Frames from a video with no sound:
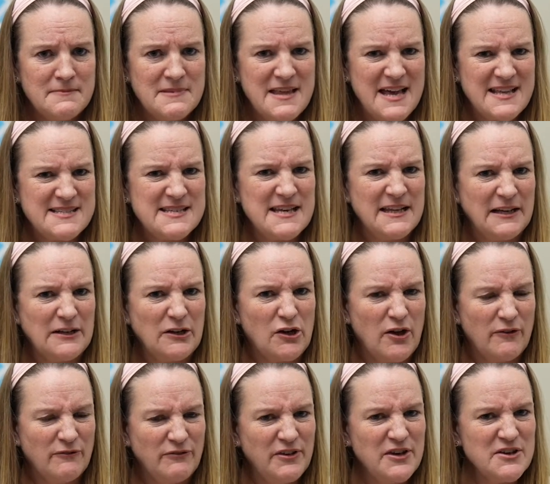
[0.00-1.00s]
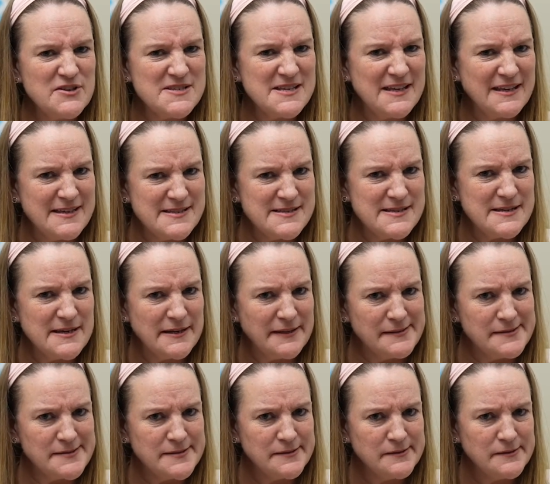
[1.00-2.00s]
That's a little confusing, isn't
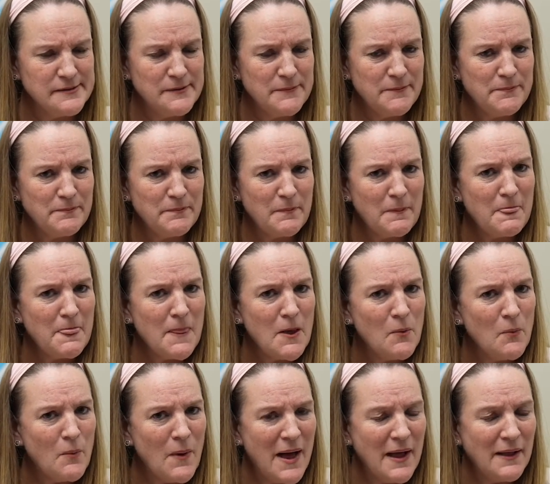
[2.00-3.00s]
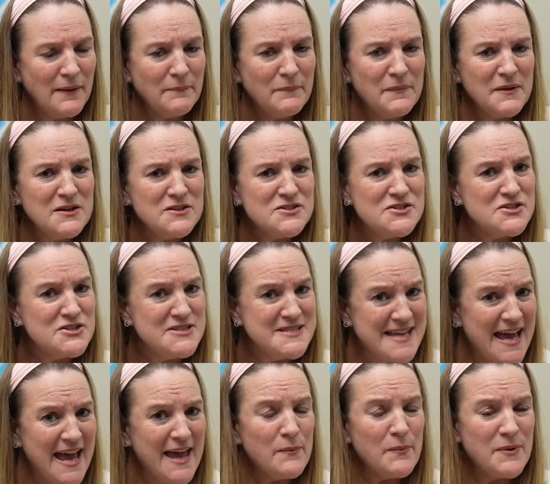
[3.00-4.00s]
it? Well,
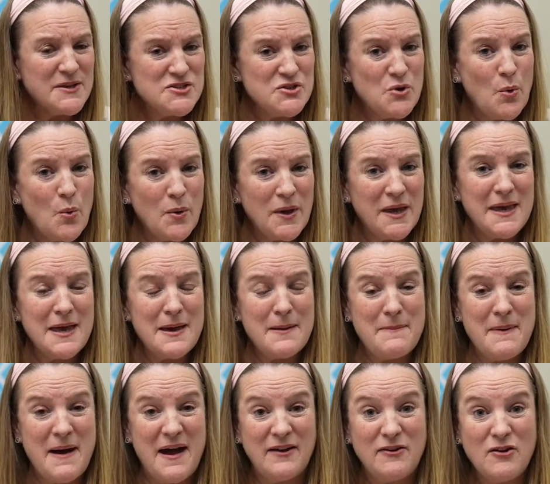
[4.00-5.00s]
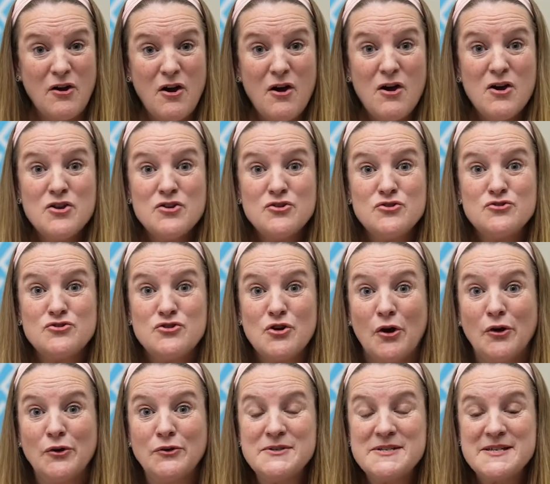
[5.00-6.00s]
today we're talking about
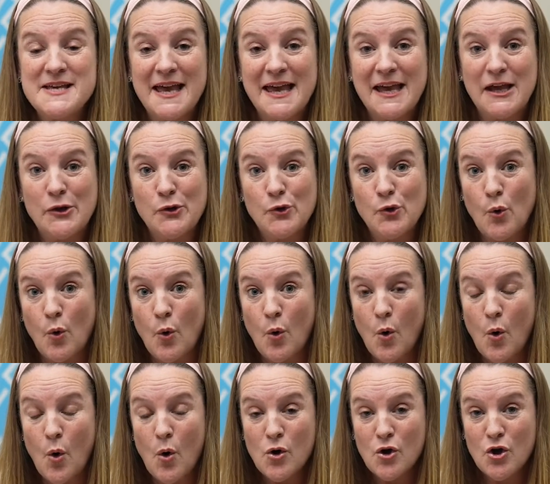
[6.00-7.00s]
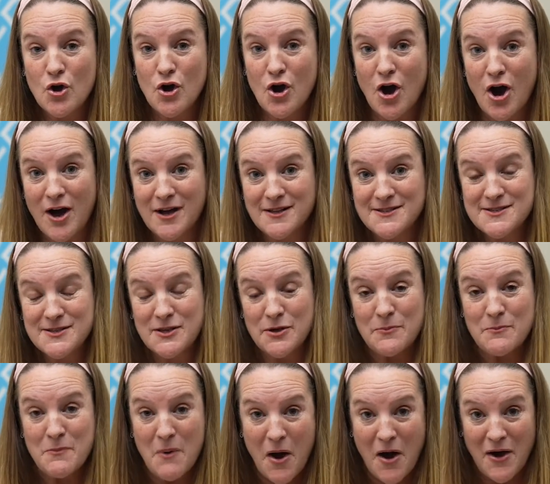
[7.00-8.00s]
don't ignore God's
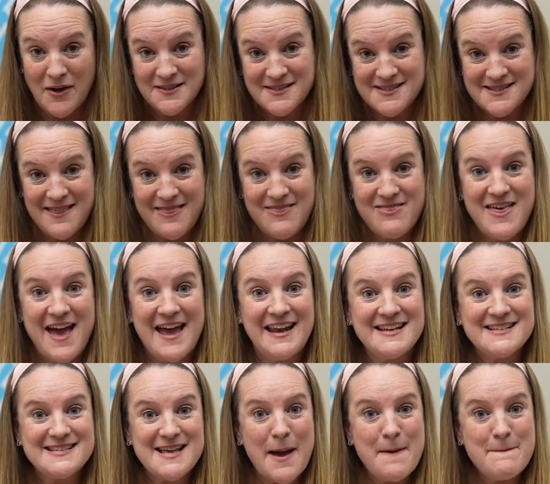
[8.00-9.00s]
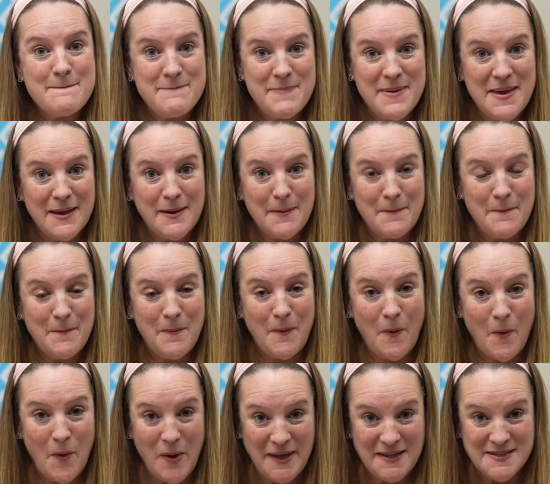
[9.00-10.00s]
commands. That is our big
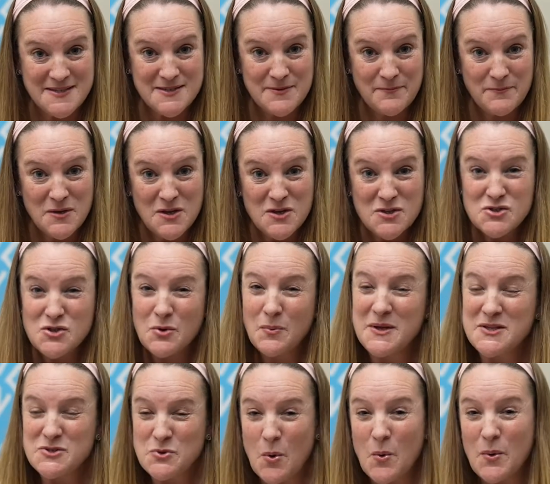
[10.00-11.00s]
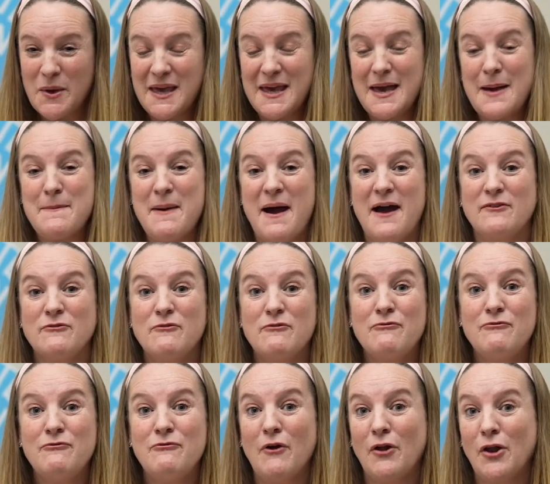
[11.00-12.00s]
point. So we're talking about
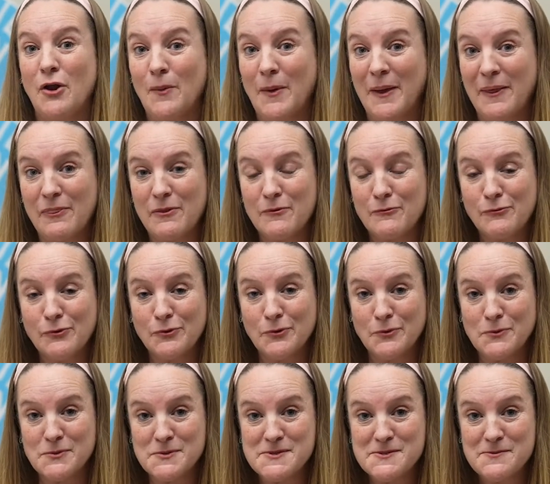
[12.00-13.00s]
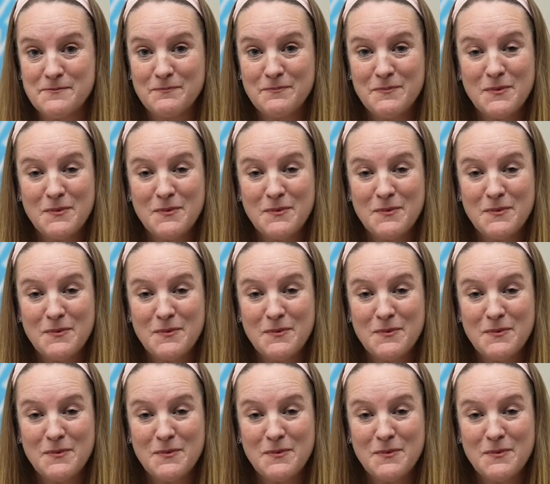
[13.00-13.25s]
following the rules.